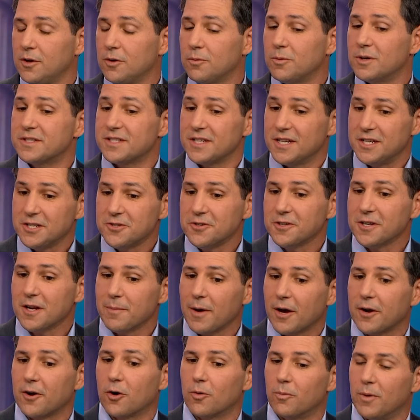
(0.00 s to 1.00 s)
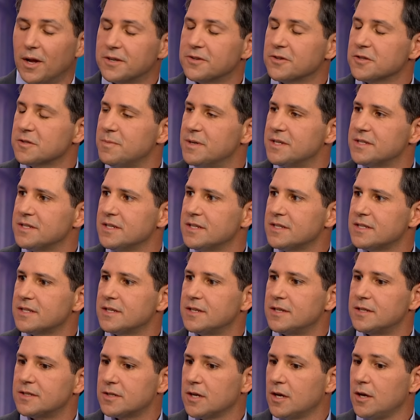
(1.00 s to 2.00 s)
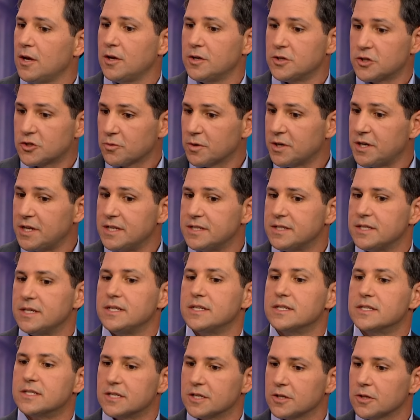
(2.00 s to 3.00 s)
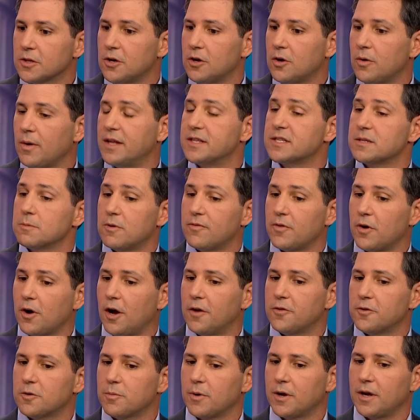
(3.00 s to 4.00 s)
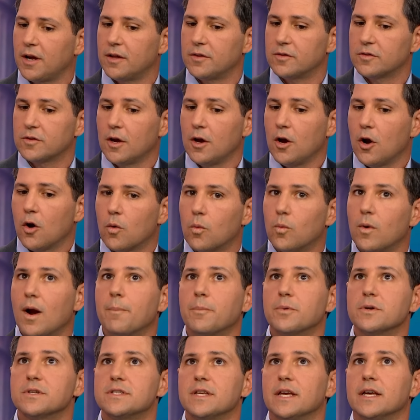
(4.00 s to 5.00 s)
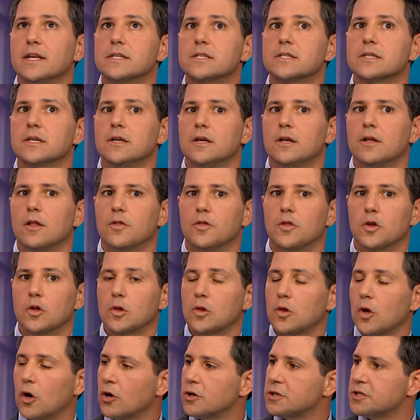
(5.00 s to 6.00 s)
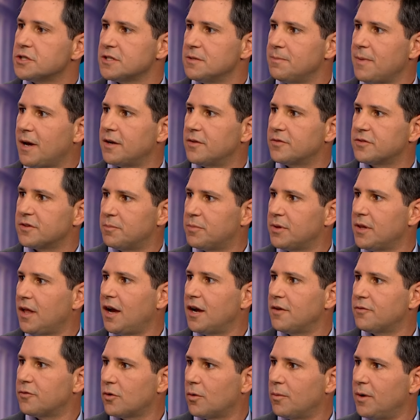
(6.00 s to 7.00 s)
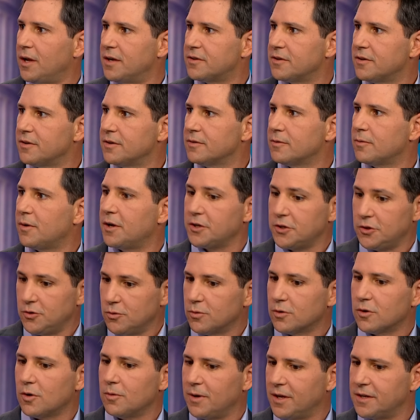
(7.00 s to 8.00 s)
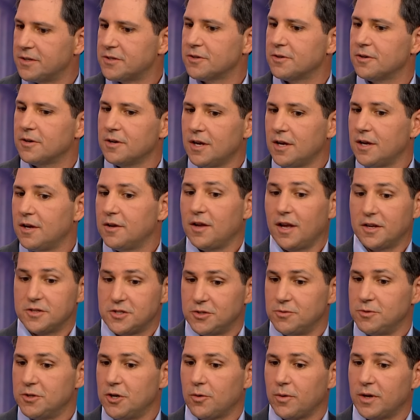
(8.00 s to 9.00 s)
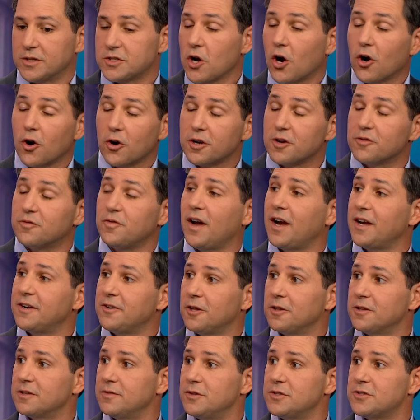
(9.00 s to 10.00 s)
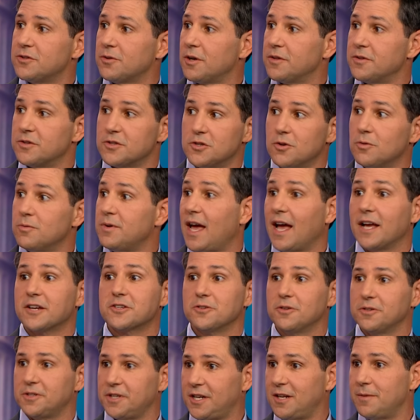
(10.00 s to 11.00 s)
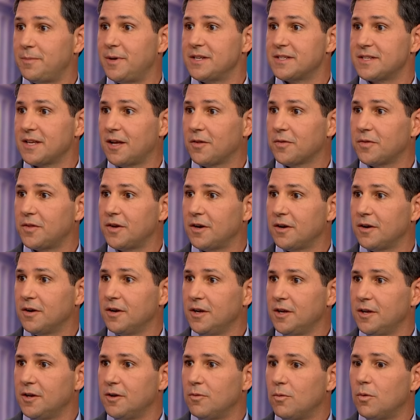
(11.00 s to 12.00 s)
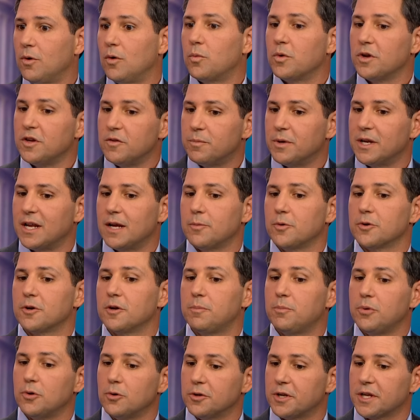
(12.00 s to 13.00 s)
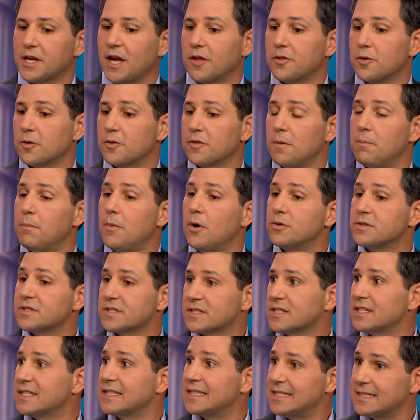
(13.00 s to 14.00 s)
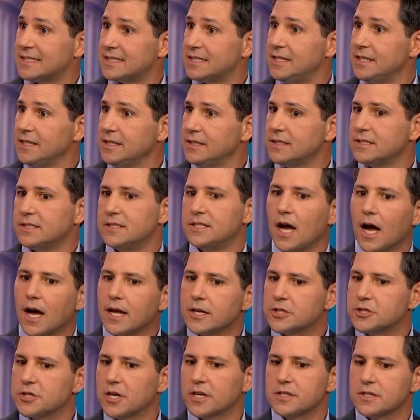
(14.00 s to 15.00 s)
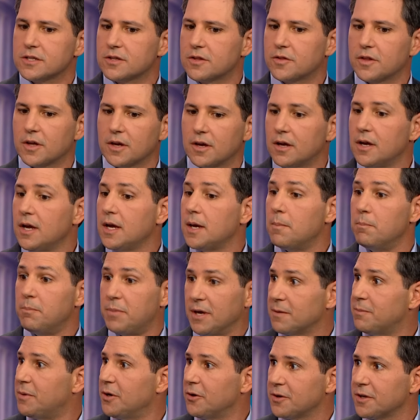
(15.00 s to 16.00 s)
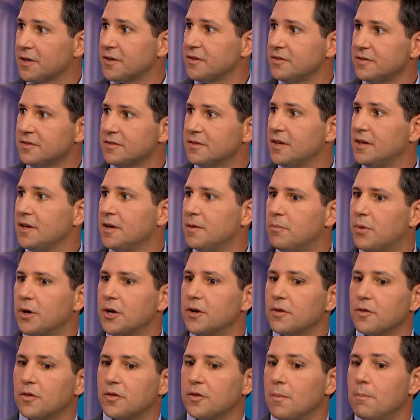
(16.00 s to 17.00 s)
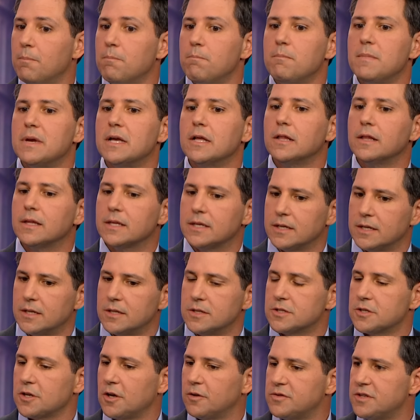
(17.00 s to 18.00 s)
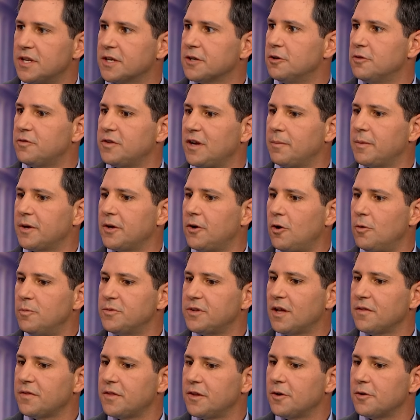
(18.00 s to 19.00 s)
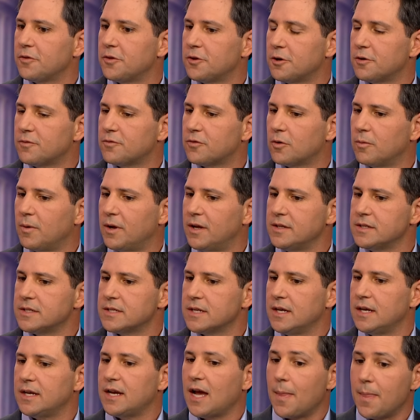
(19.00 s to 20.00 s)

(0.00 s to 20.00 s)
What's interesting about our rentals business is StreetEasy, Zillow, and some of our other brands represent the largest amount of supply for a renter, right? You are a renter, as you know, it's hard to find all the inventory. There's no national database out there. Mm-hmm. Well, we've been able to pull together the most listings, not just the big buildings but the millions of single family homes out there that are for rent.